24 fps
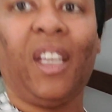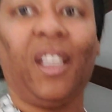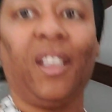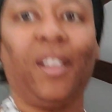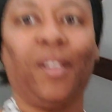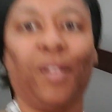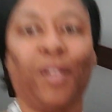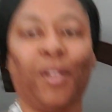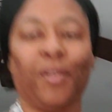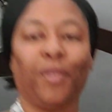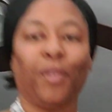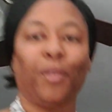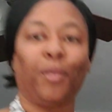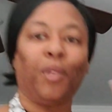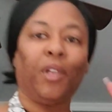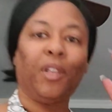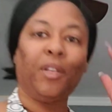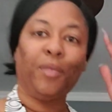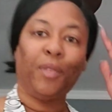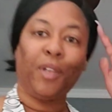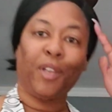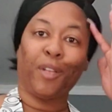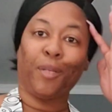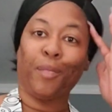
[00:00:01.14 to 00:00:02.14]
Hello
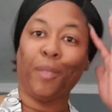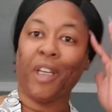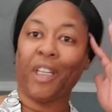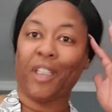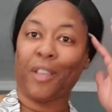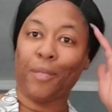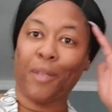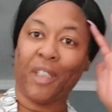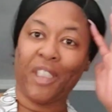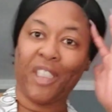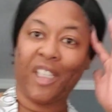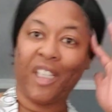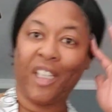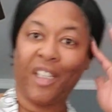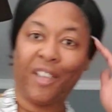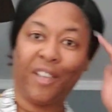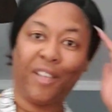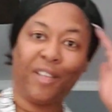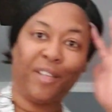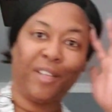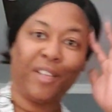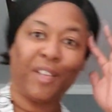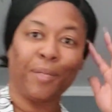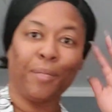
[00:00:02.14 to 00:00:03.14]
everyone, welcome back to my
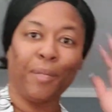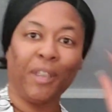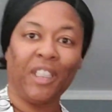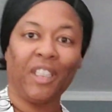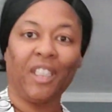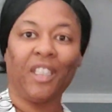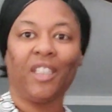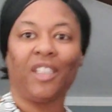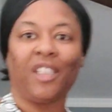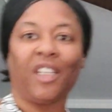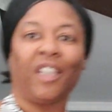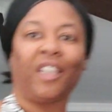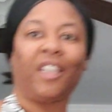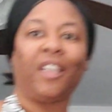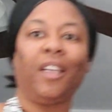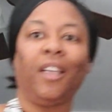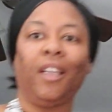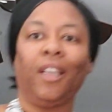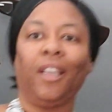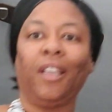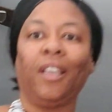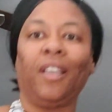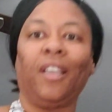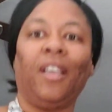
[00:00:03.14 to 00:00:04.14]
channel. It's me DJ
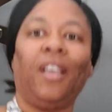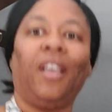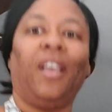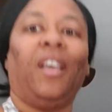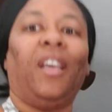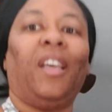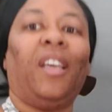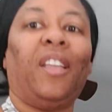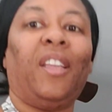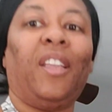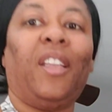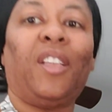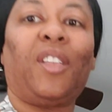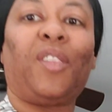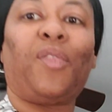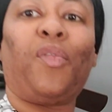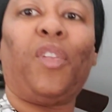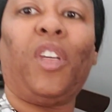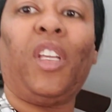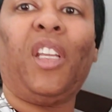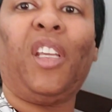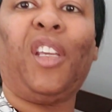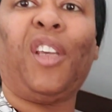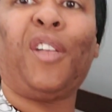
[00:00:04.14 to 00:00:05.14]
King. In this
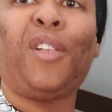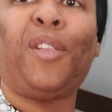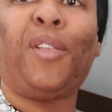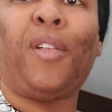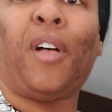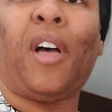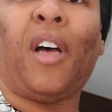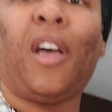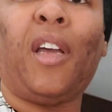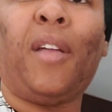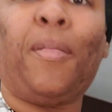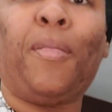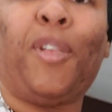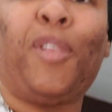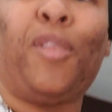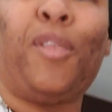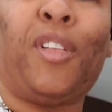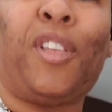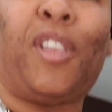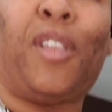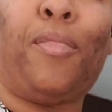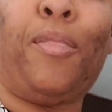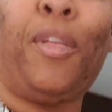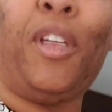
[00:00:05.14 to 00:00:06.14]
video, I'm
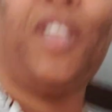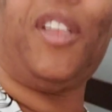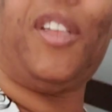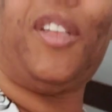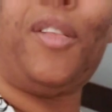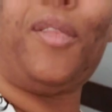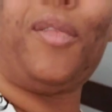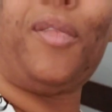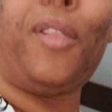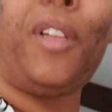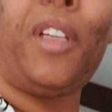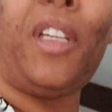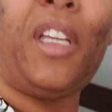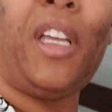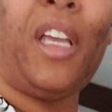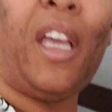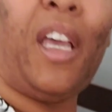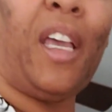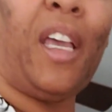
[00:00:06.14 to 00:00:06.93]
going to be doing